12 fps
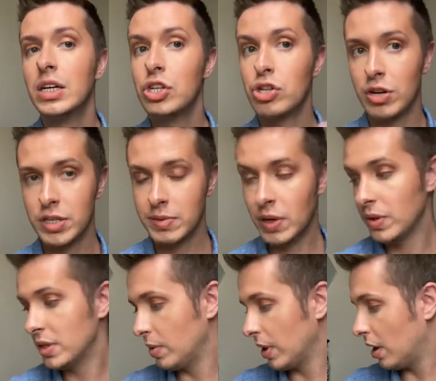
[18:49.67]
Trust me on
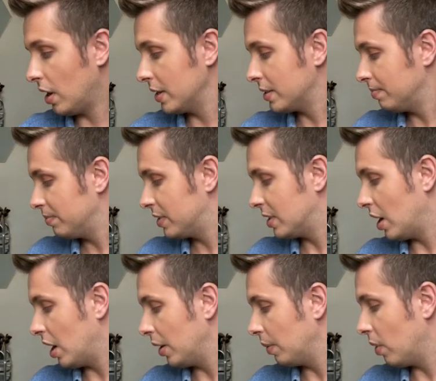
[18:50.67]
this one, guys.
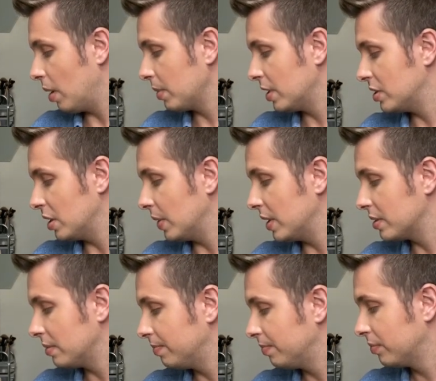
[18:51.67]
So what I'm going to do
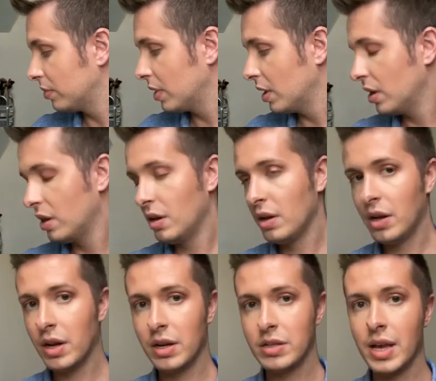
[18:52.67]
is
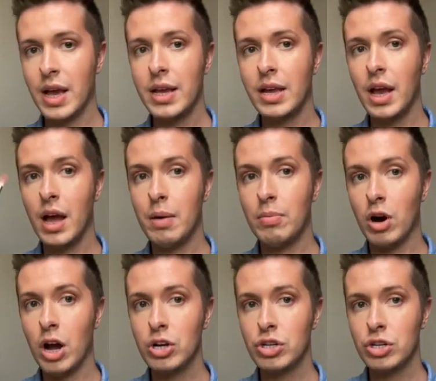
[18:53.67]
going to take a
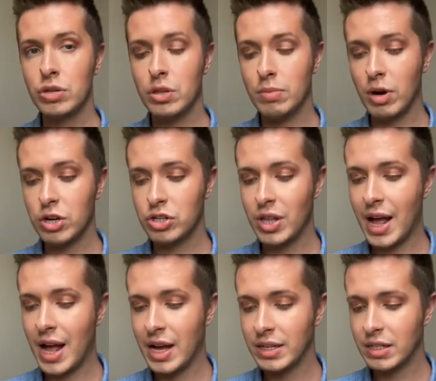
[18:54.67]
brush, the brush that
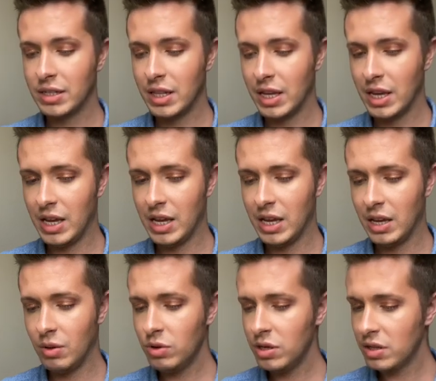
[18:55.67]
had
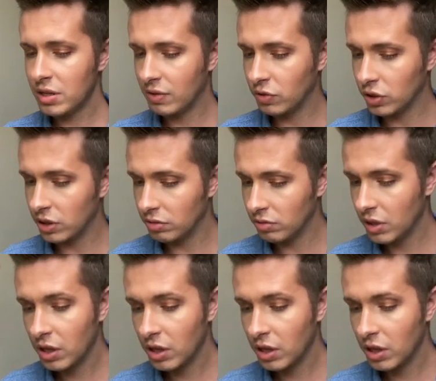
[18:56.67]
the, what did this have on it?